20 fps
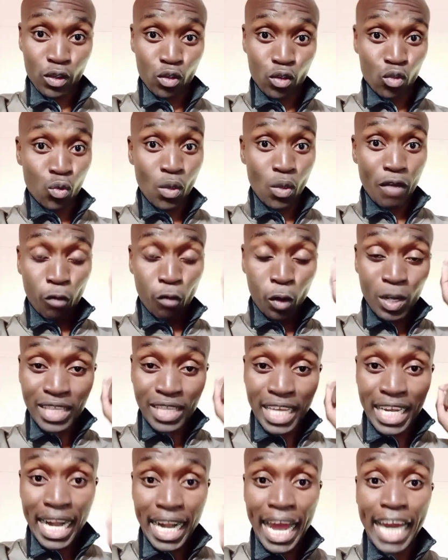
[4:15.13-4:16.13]
You have got
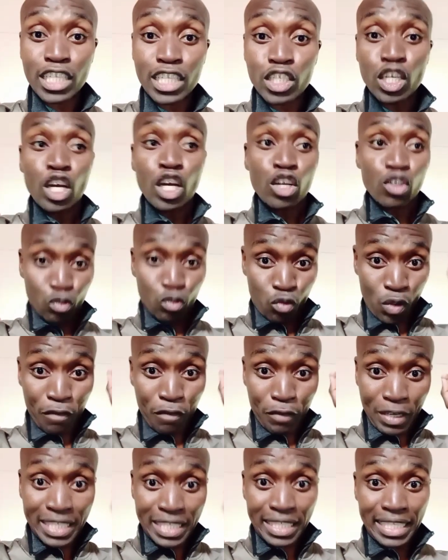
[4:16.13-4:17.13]
the right to have
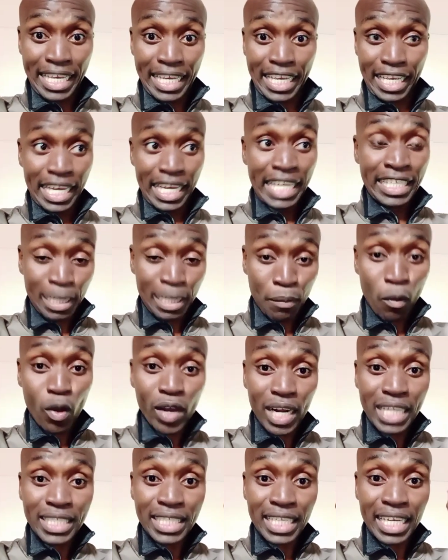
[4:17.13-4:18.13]
a say, a
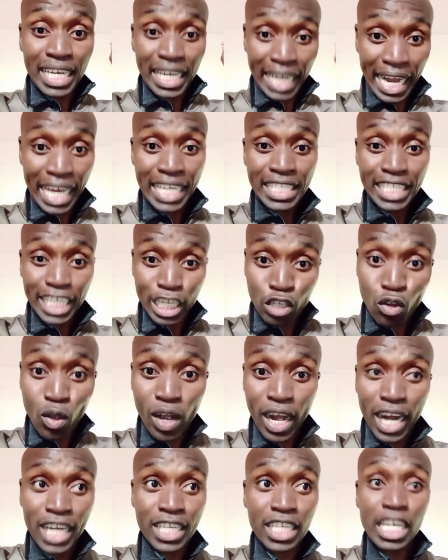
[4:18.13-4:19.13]
democratic right in your
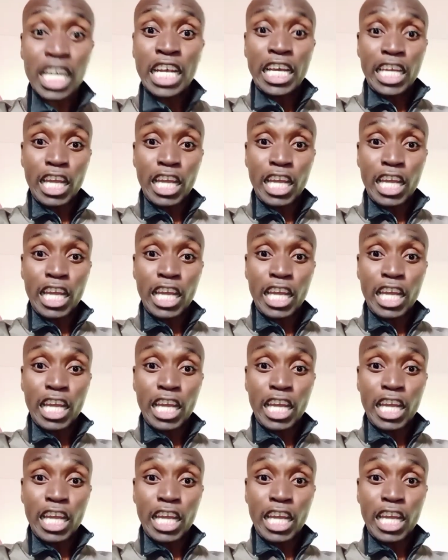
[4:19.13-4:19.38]
country.